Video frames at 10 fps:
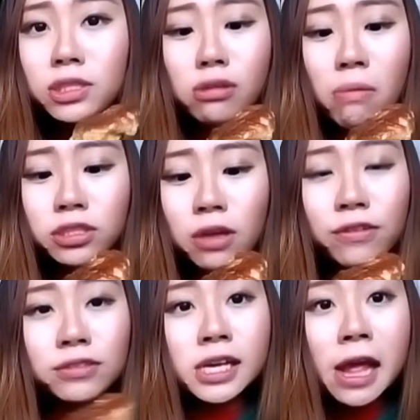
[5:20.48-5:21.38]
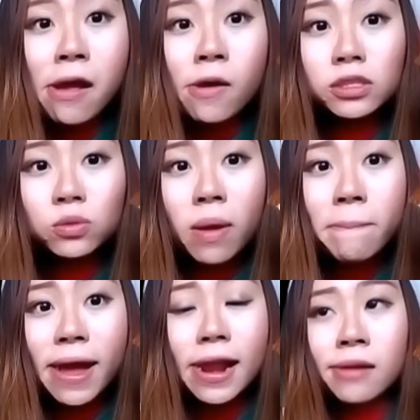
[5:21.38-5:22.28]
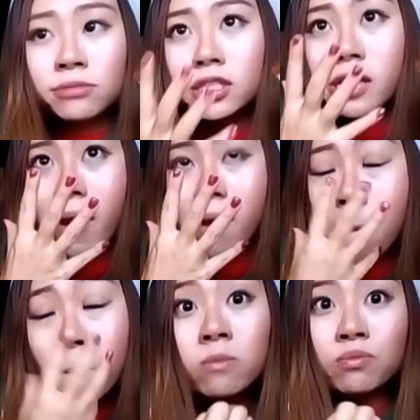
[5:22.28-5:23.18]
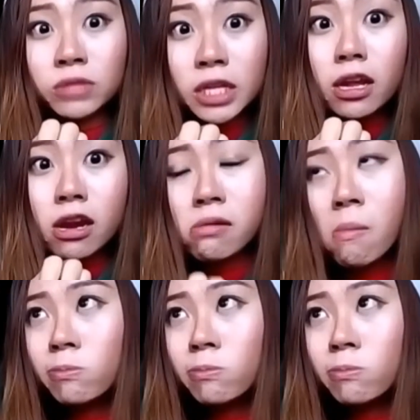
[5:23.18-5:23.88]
It's so soft. You see, with just one bite, I'm just like, stick it in.